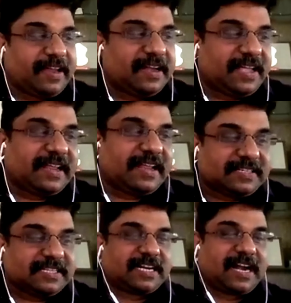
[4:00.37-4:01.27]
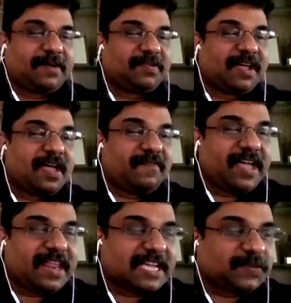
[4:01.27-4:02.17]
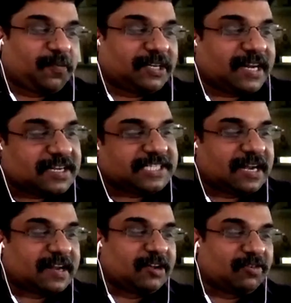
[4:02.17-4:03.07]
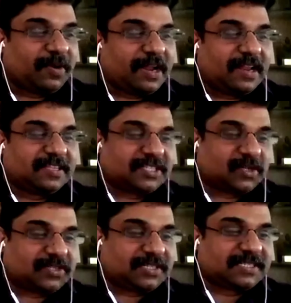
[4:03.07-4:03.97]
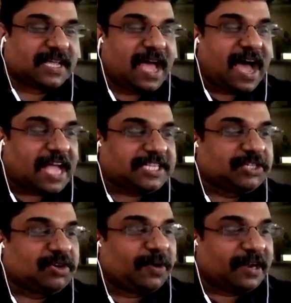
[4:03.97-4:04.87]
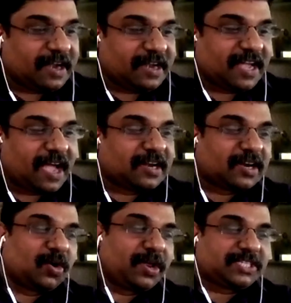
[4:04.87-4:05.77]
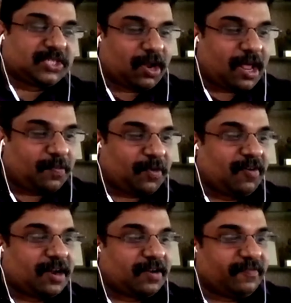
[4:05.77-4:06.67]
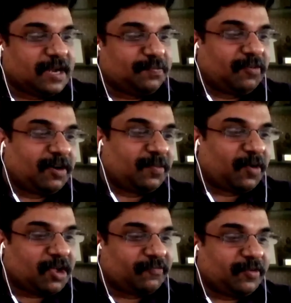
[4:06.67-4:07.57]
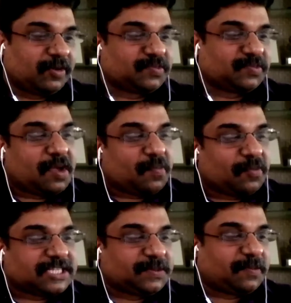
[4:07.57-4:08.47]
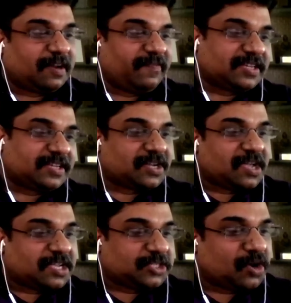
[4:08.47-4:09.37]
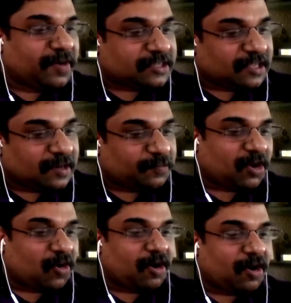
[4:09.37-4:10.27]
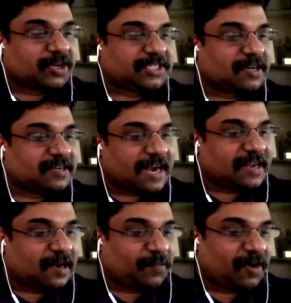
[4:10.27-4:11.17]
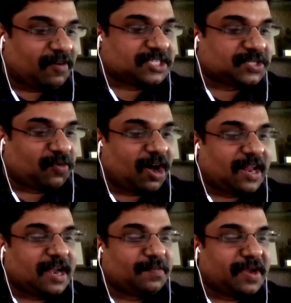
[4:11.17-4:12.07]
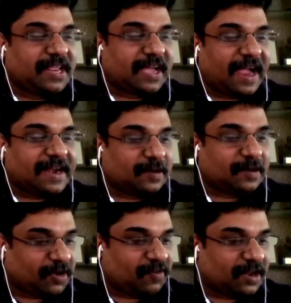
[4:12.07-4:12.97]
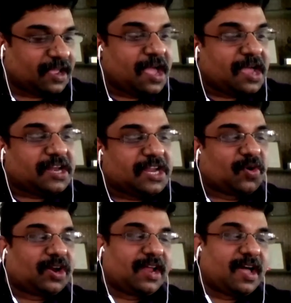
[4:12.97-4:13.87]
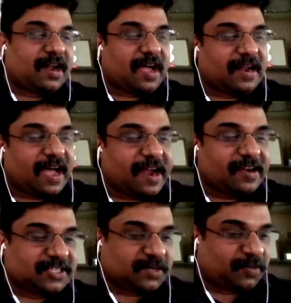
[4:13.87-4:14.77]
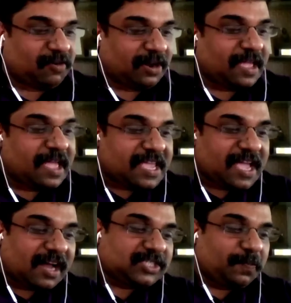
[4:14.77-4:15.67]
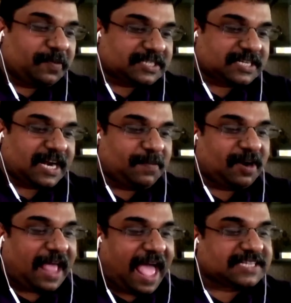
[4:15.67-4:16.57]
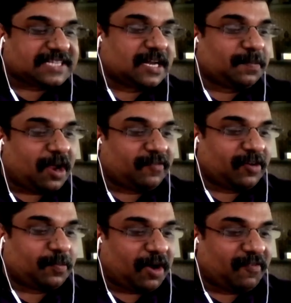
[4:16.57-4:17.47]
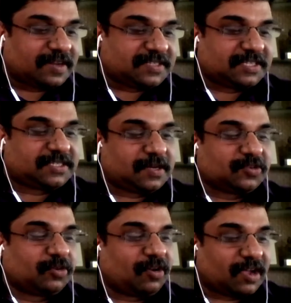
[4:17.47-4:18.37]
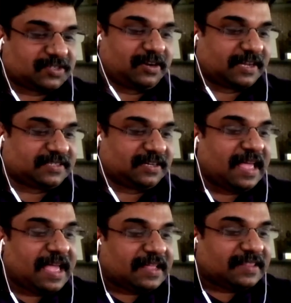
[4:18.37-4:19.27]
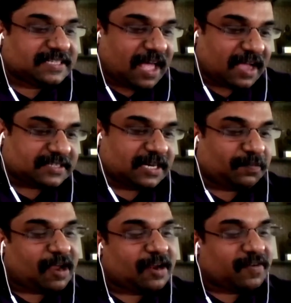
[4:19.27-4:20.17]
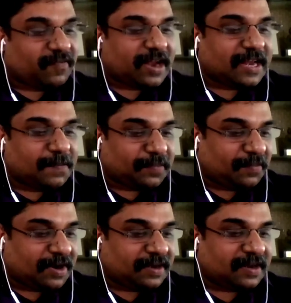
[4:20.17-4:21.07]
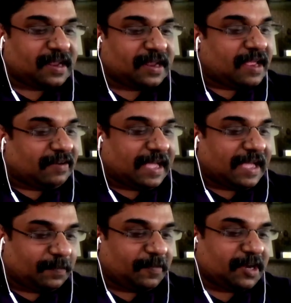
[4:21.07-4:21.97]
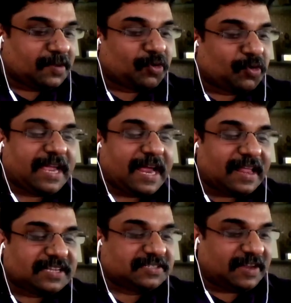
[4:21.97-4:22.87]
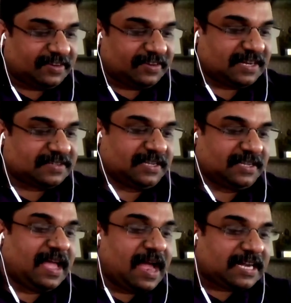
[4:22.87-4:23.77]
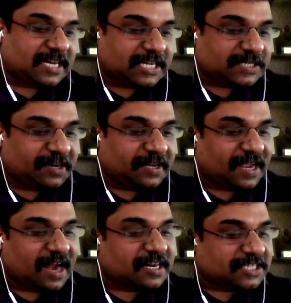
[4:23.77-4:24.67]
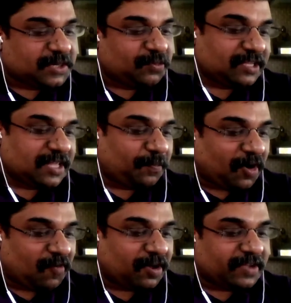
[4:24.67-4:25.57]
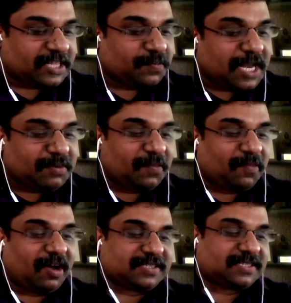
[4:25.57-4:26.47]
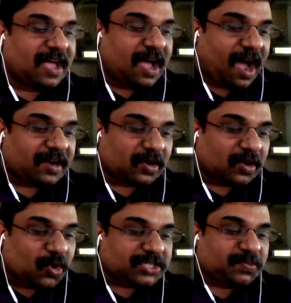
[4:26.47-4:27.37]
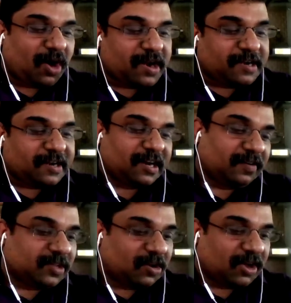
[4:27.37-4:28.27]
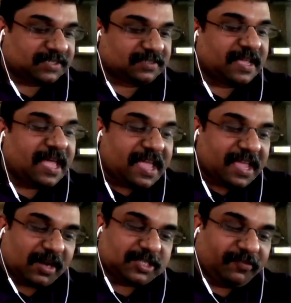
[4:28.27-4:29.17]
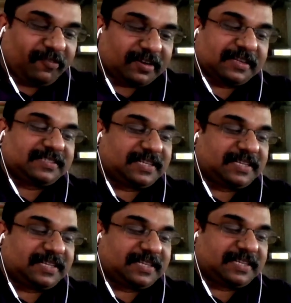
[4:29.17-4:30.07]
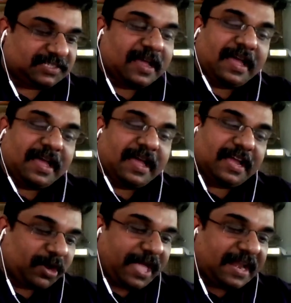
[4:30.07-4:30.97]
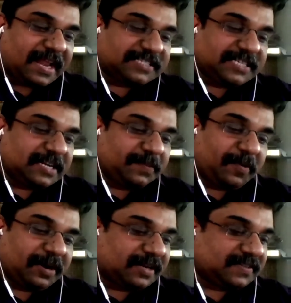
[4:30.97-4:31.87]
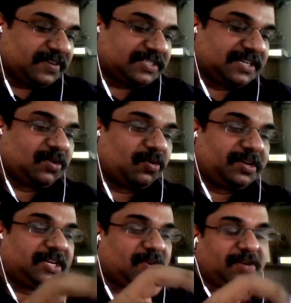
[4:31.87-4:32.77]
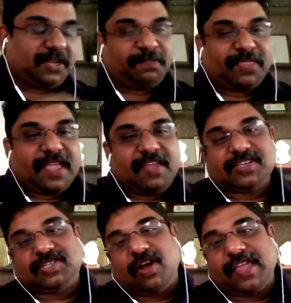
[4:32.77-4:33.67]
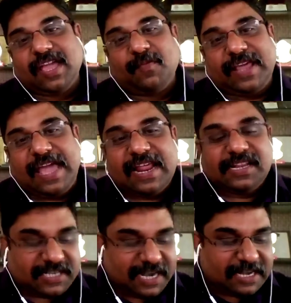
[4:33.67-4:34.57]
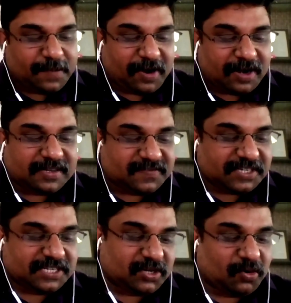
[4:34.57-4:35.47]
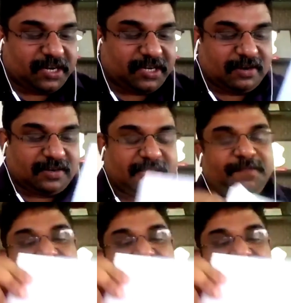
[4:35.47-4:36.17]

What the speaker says: Indian, he described various potential renewable energy sources achievable in India, including solar power, wind power, biofuels, municipal waste, geothermal power, ocean tidal power, small and mini hydel power, nuclear and hydrogen power. He also prescribed an action plan for power system to loss reduction. This action plan, when implemented, will help in improving energy efficiency, transmitting and distributing the power with minimum loss, and close monitoring of the losses. He also further suggested in the book Energy Independence Vision 2020. He was talking about Energy Independence Vision 2020.